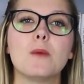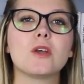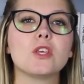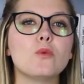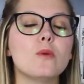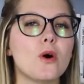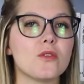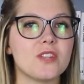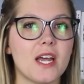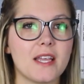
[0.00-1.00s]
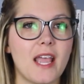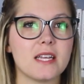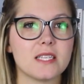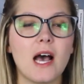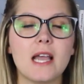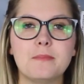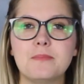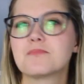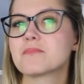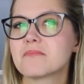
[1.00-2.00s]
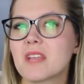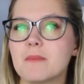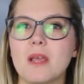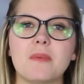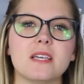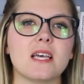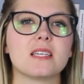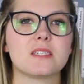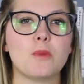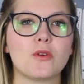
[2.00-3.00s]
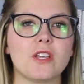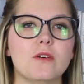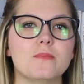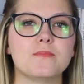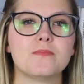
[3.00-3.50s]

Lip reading: but you will both dedicate time and maybe a testimonial.